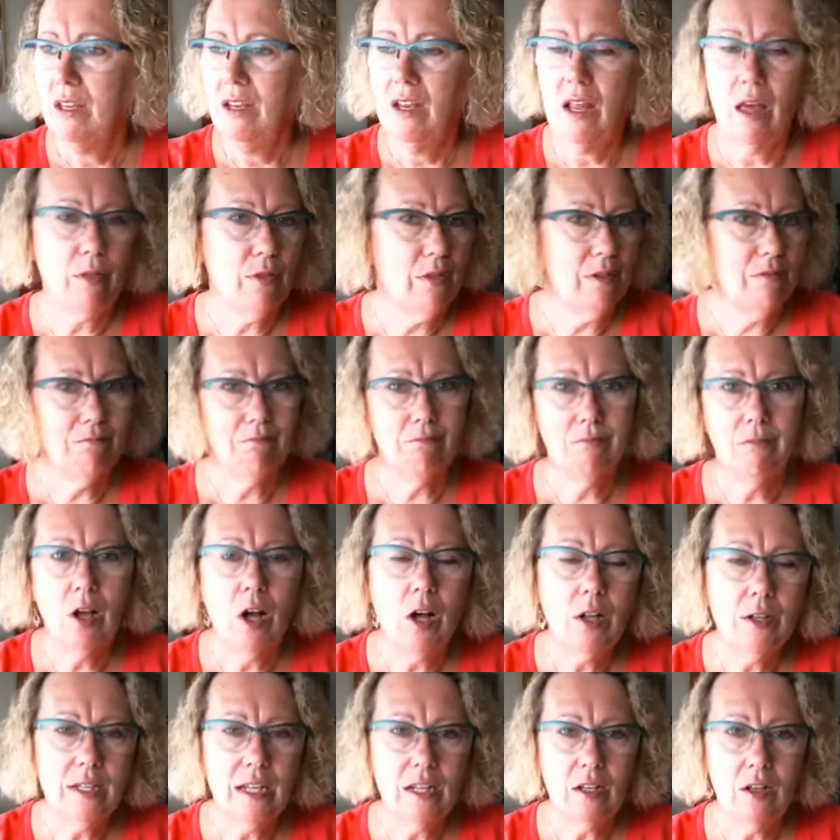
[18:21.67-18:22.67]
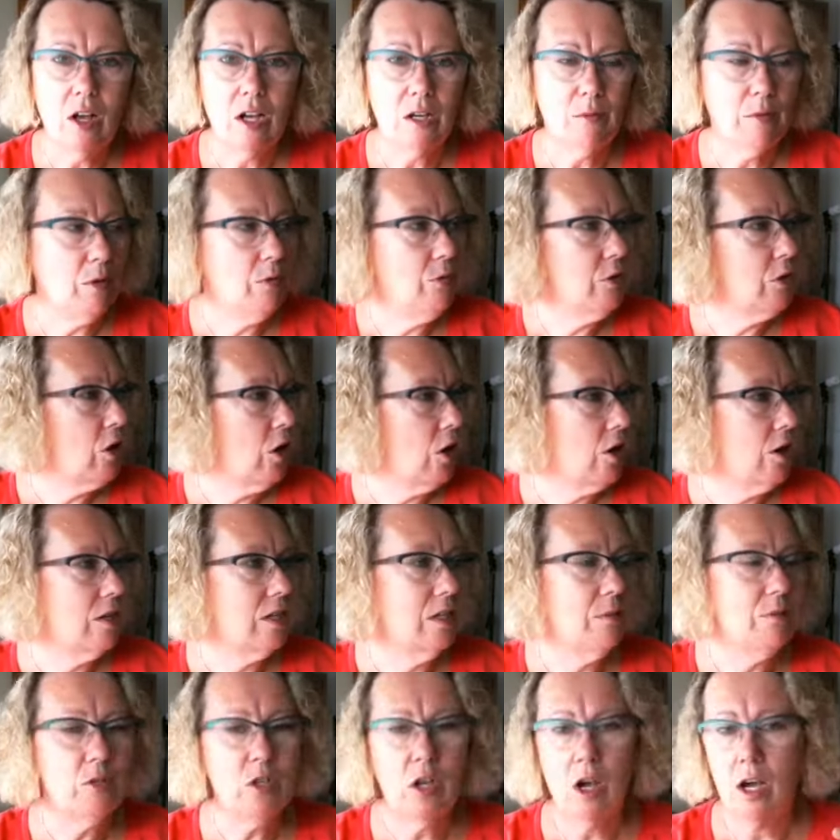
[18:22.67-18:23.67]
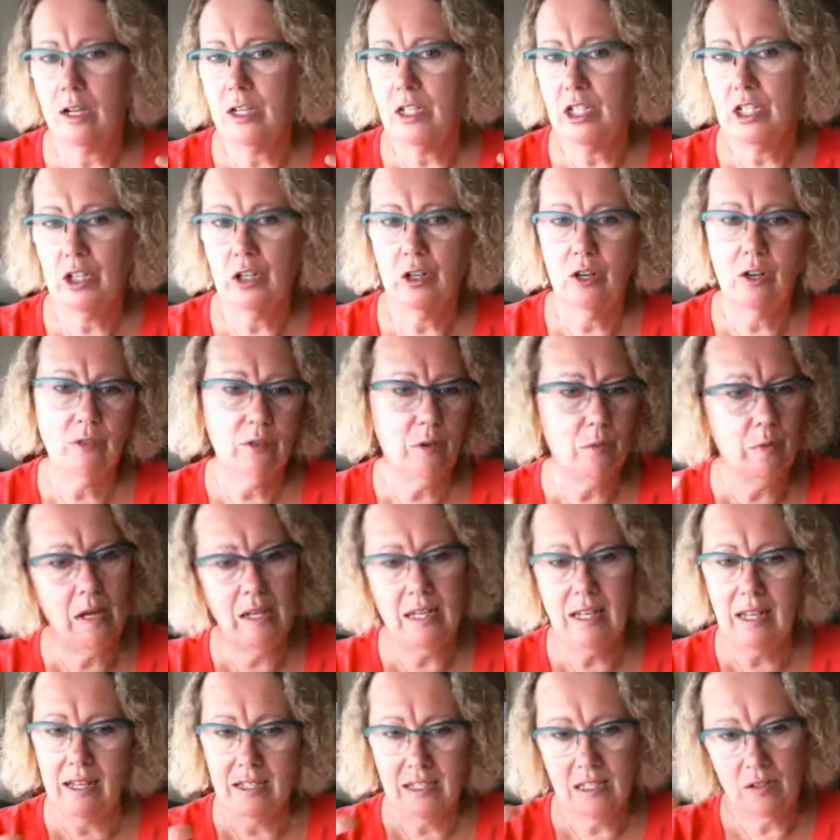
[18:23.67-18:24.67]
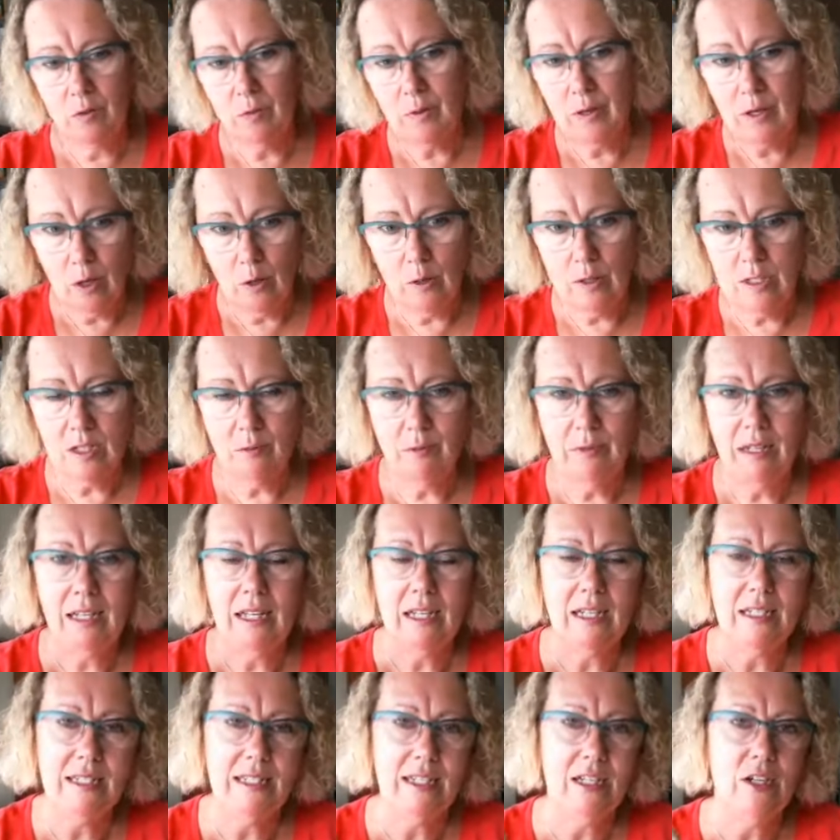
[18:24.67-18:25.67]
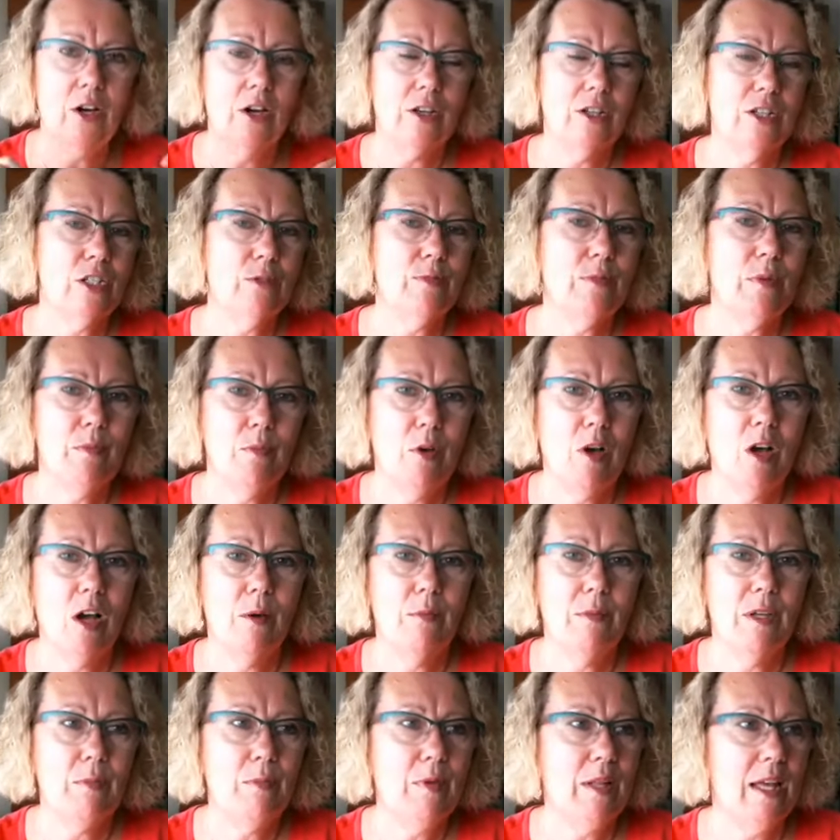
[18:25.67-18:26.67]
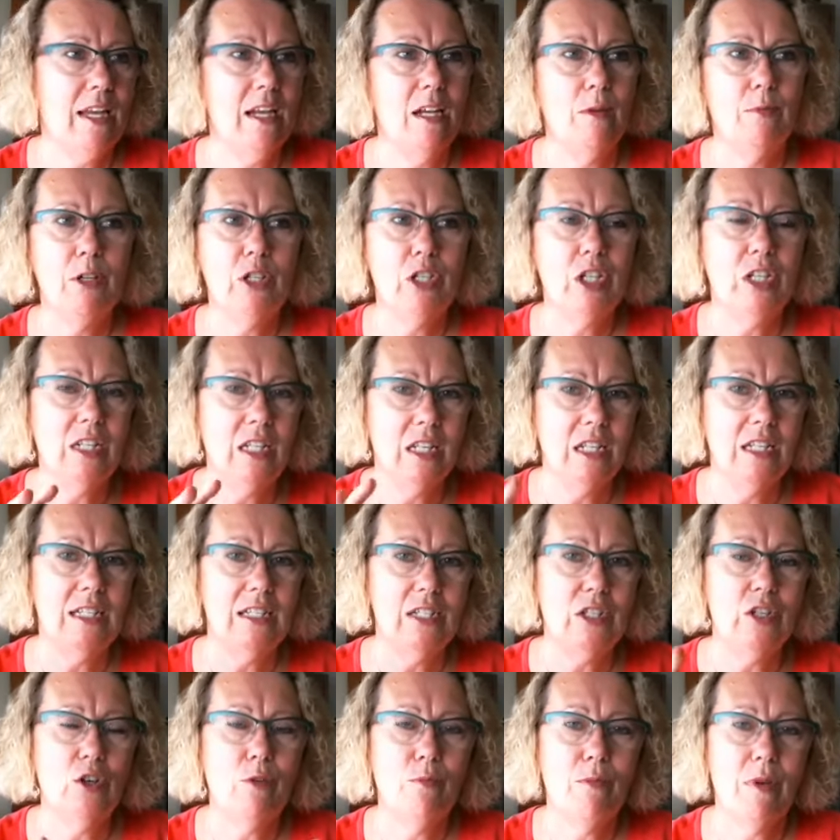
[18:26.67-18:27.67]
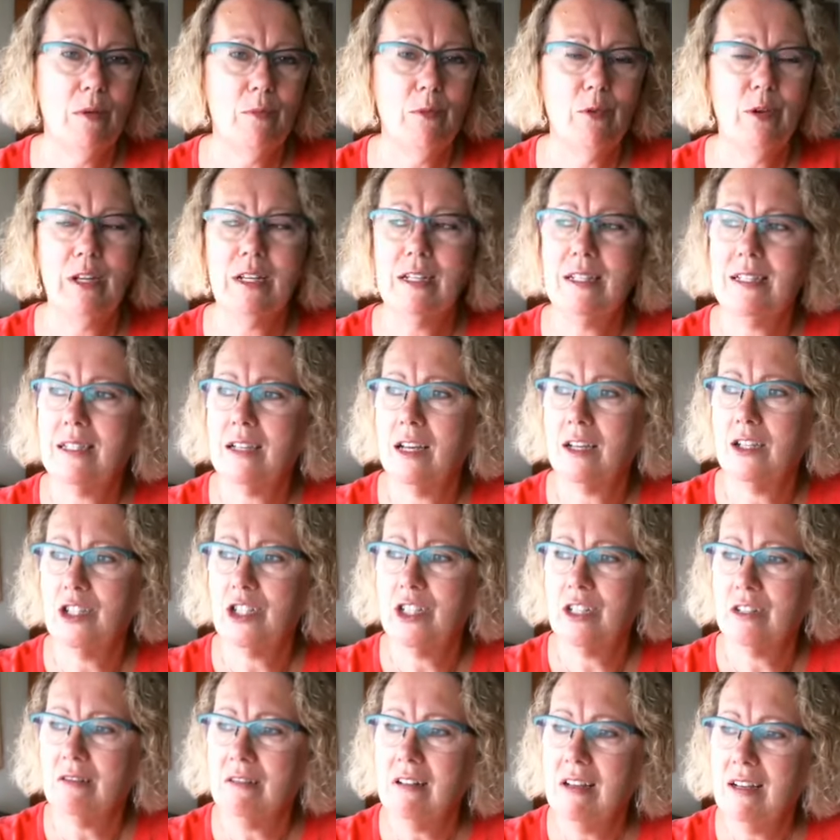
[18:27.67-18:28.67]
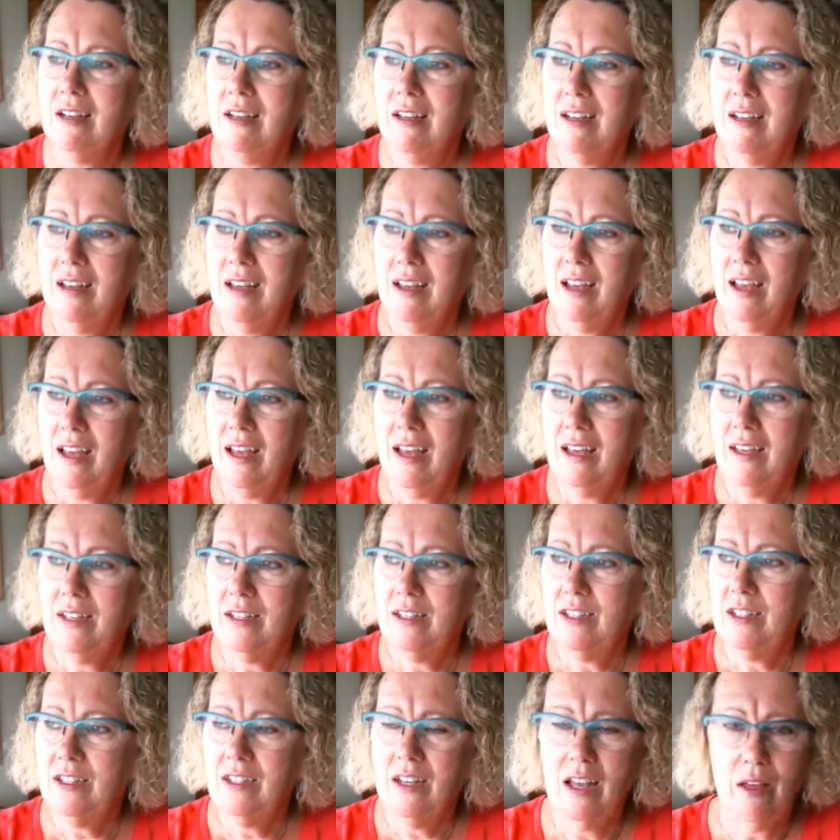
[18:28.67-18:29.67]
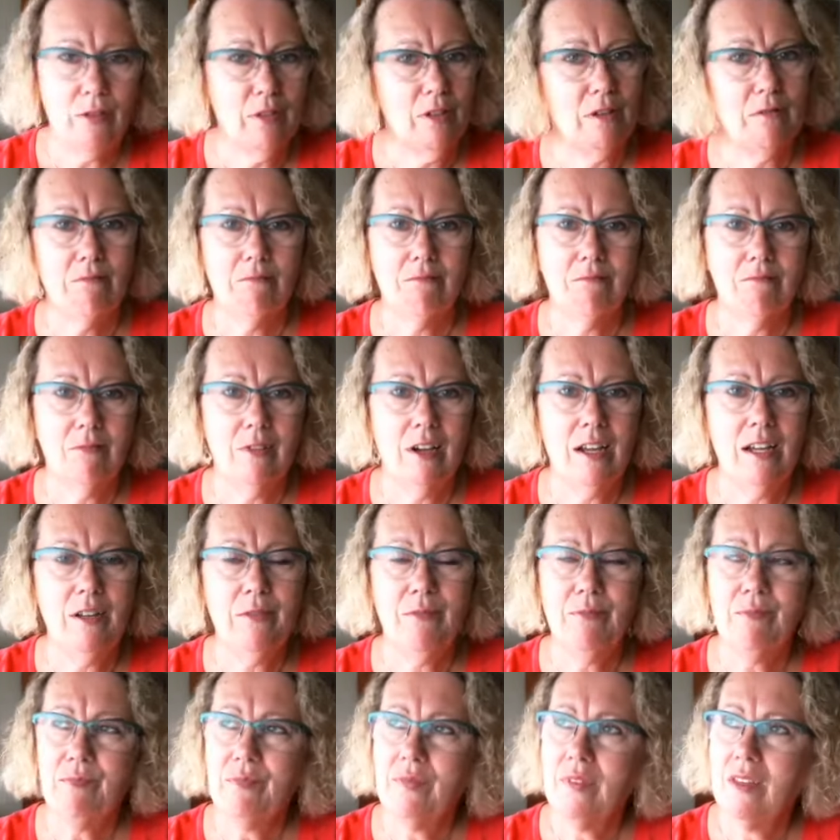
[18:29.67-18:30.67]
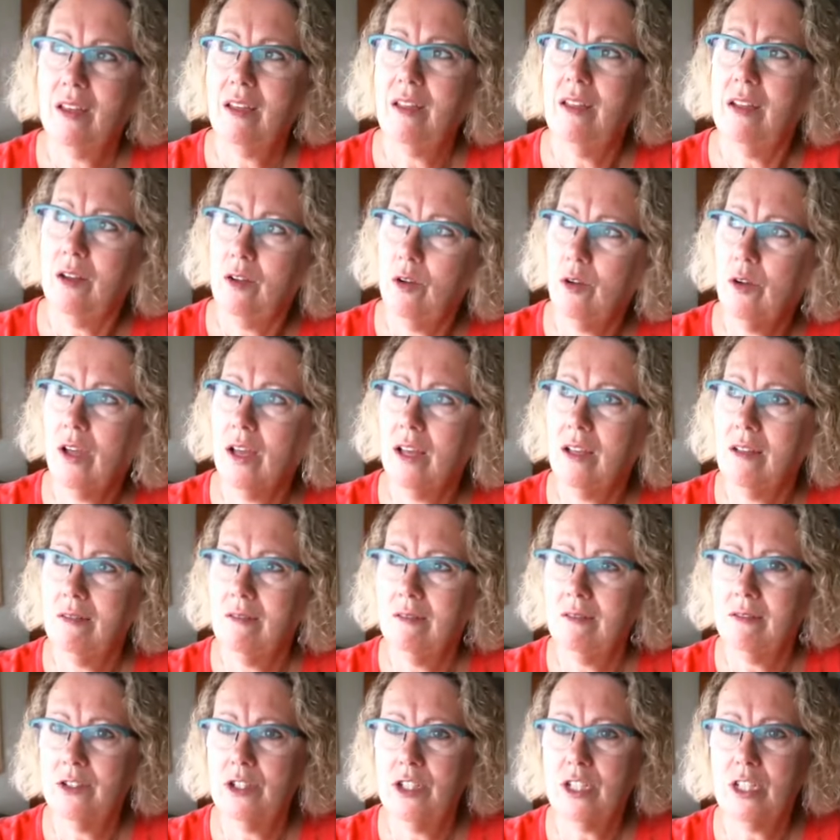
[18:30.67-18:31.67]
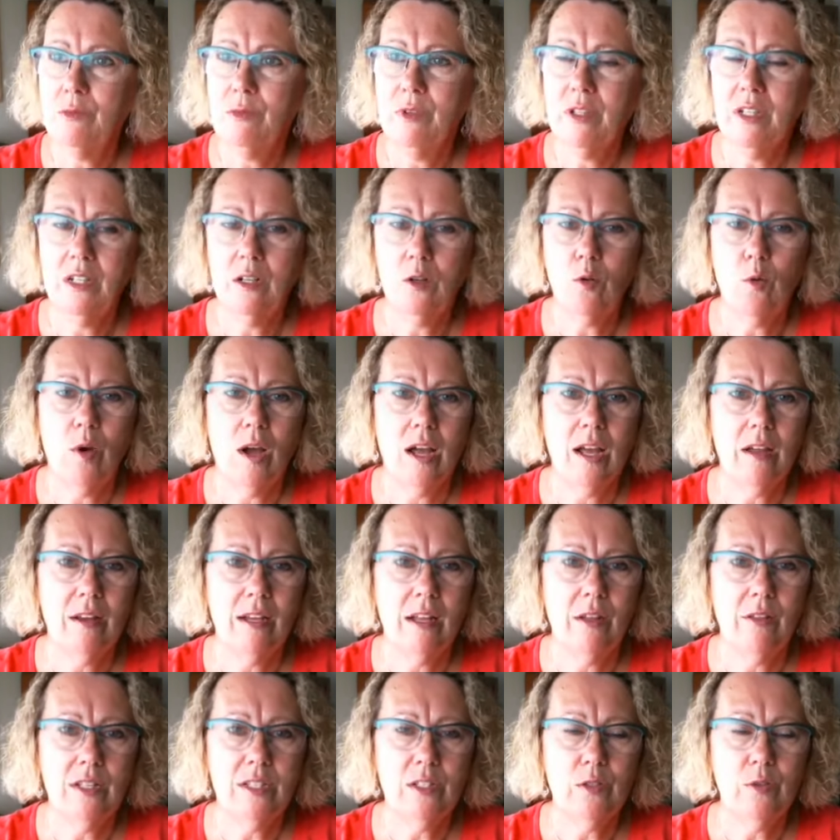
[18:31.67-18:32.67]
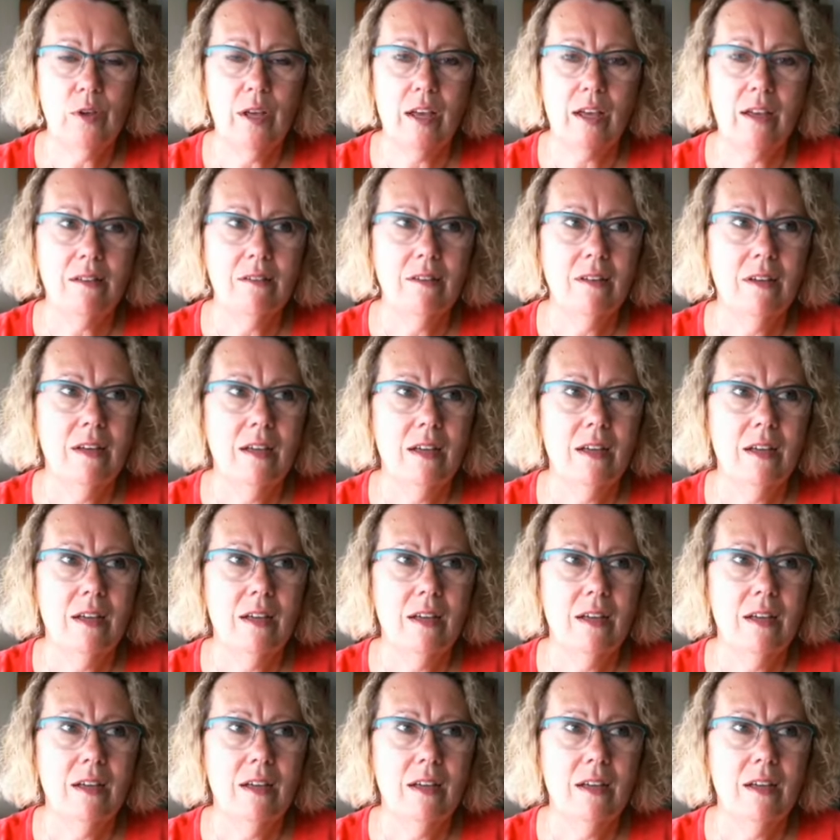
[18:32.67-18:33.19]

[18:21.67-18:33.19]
Nothing. All day long. I'm out in the garden. I'm talking to her. As everybody knows, I got my legacy garden to my mom, and I planted a bunch of lilies in her memory and such, and nothing, right? Okay, she's going to be a little quiet now. That's okay.